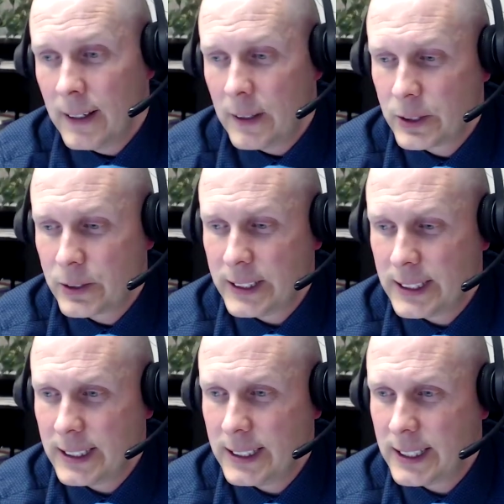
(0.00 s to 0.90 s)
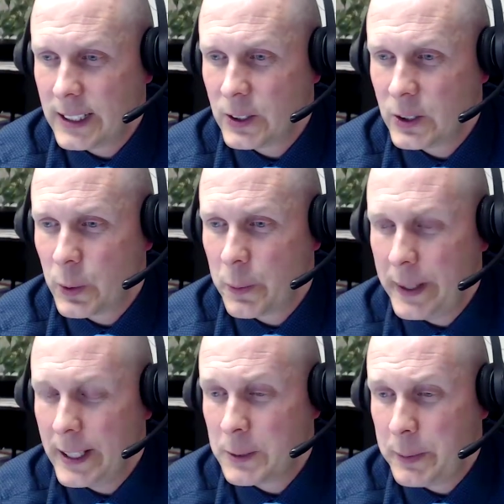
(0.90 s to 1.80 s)
I was recently diagnosed with
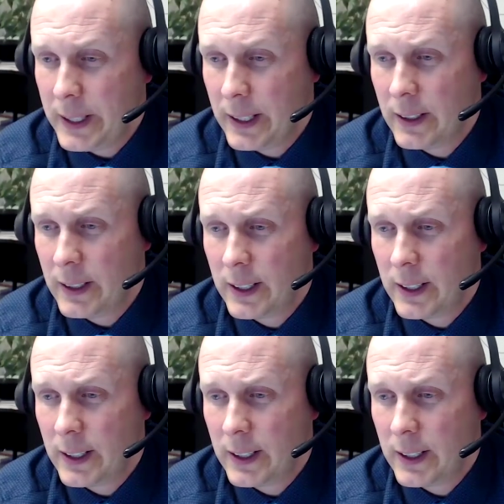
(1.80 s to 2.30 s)
PSP.